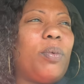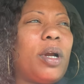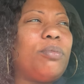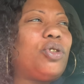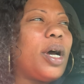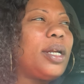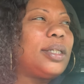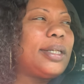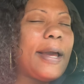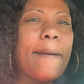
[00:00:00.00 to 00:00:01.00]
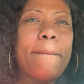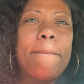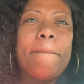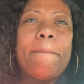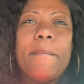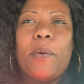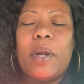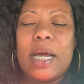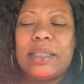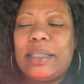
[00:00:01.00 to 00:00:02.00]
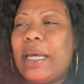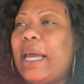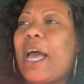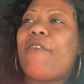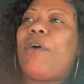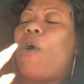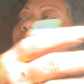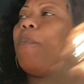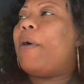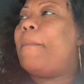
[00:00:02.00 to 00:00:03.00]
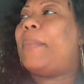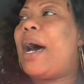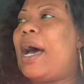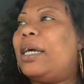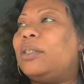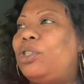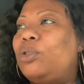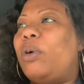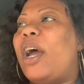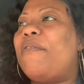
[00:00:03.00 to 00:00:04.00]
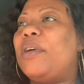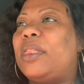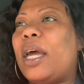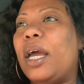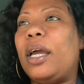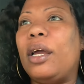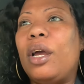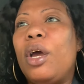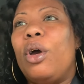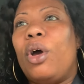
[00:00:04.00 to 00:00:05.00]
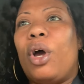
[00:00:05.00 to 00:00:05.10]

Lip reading: of what I'm trying to say. When I say have an open mind to everything,